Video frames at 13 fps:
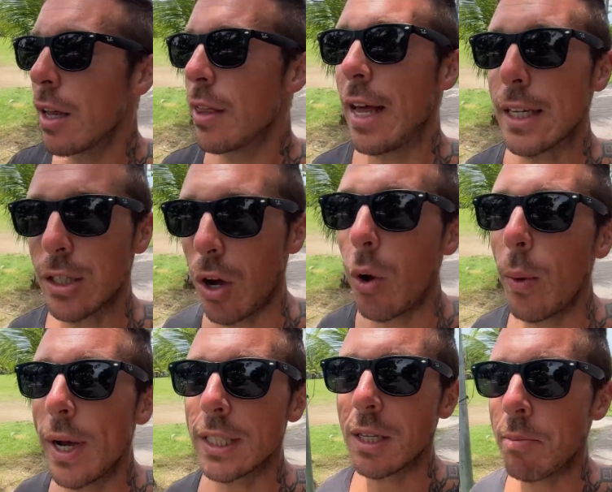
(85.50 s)
that's
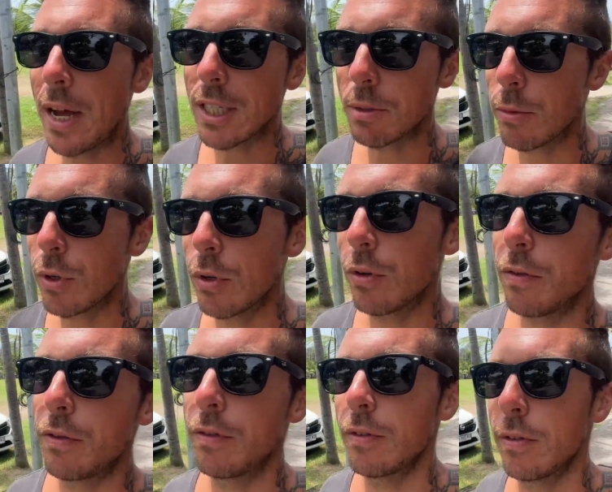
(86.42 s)
always the best move.
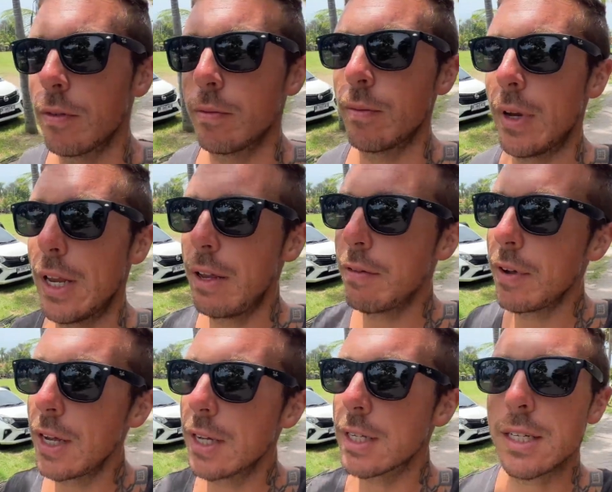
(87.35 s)

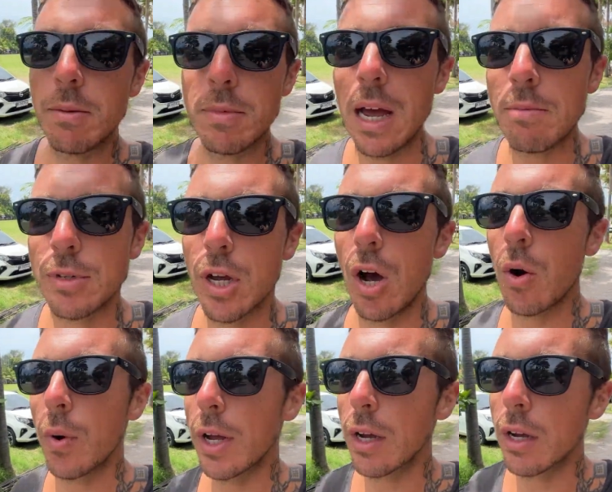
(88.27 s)
Even sometimes
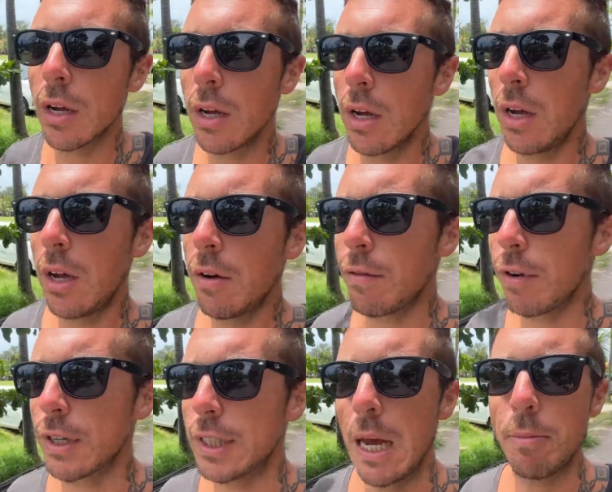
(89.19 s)
going, for
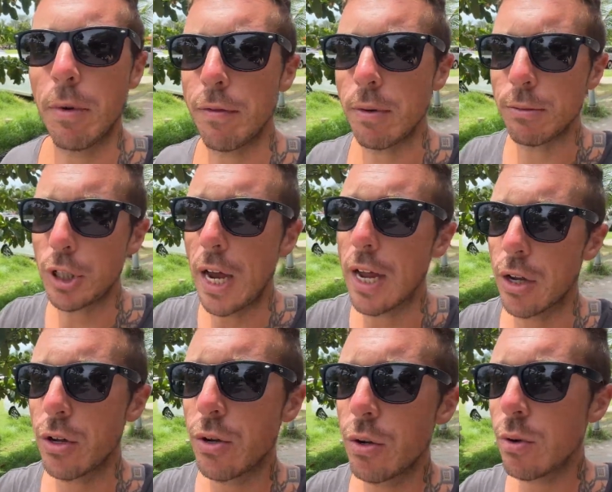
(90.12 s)
example, from
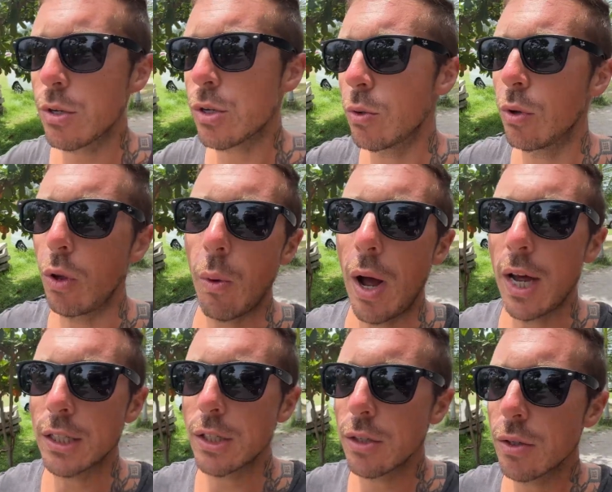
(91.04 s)
Canggu to
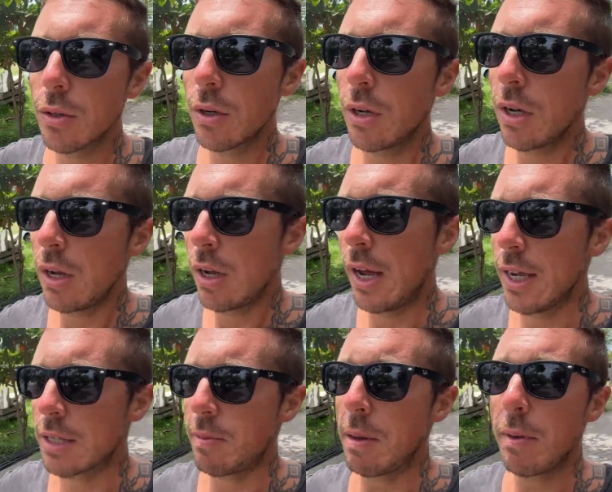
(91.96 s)
Uluwatu,
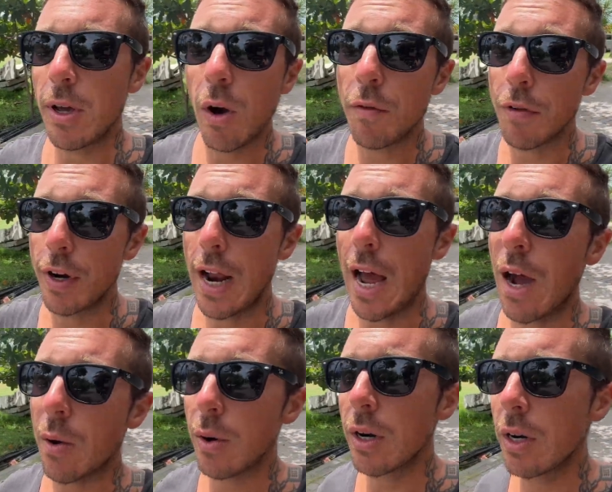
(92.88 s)
it's maybe over an
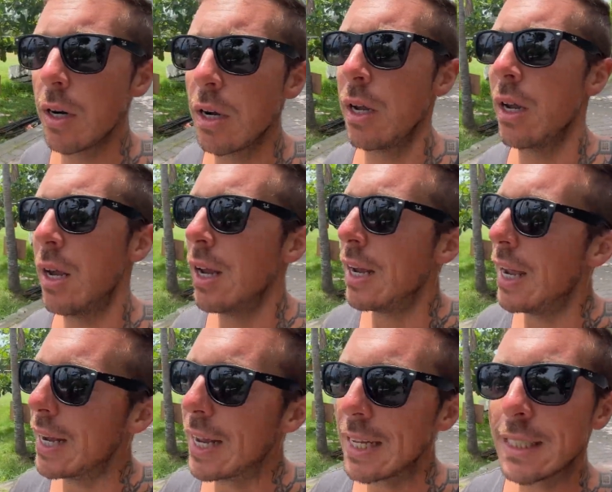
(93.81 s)
hour.
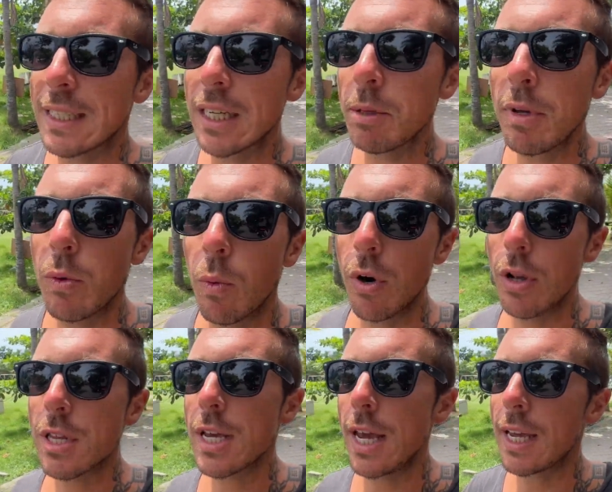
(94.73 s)
It can still be
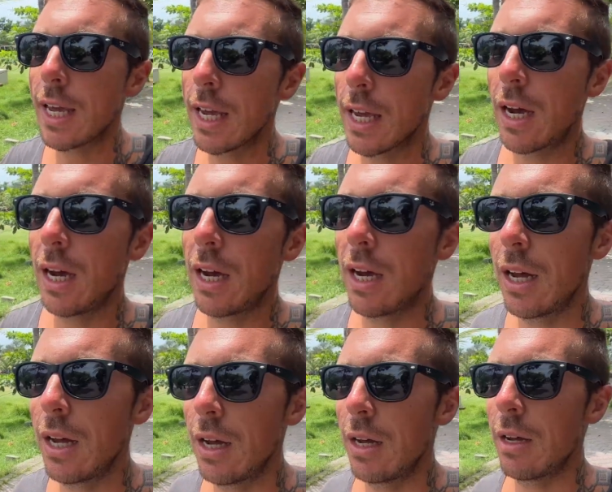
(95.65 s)
worth taking
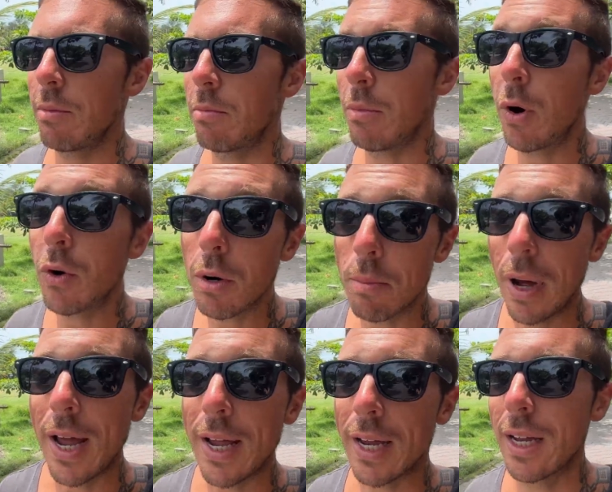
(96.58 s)
a
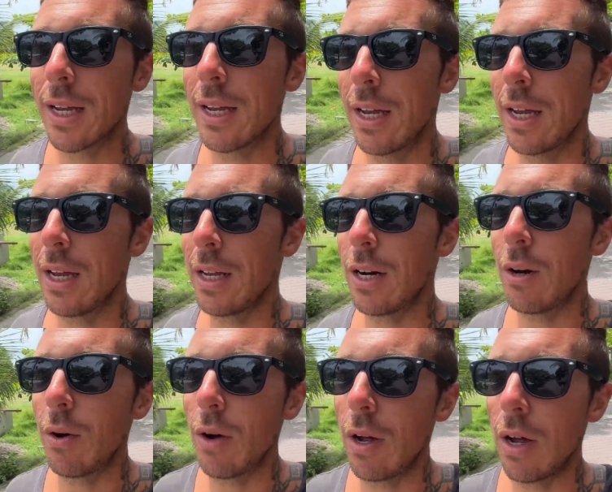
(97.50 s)
motorbike,
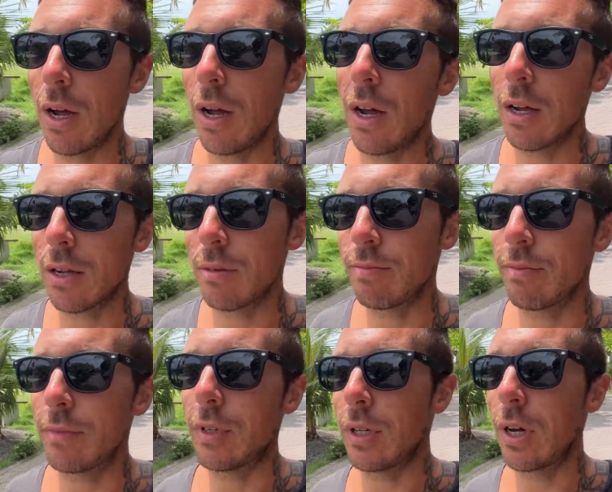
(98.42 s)
a
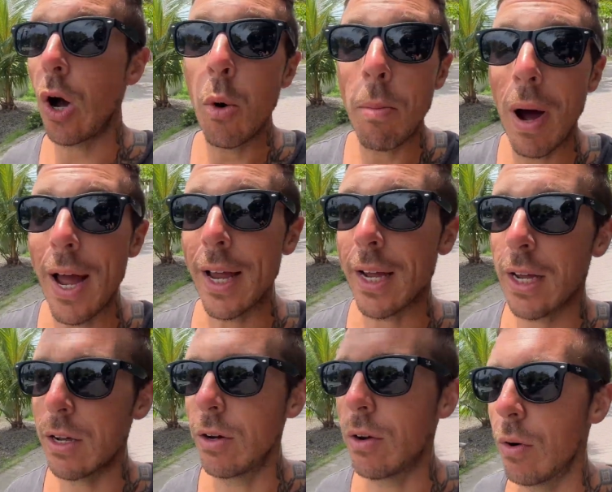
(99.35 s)
Go bike
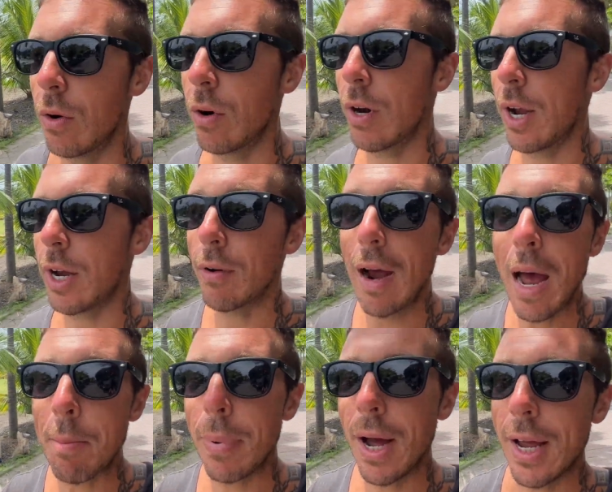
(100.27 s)
or a
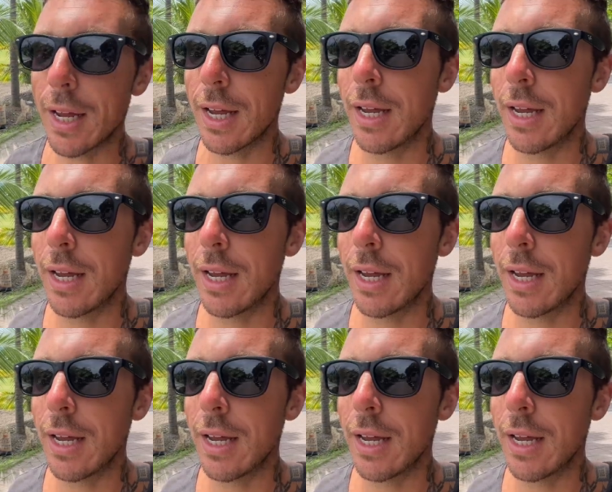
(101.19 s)
Grab bike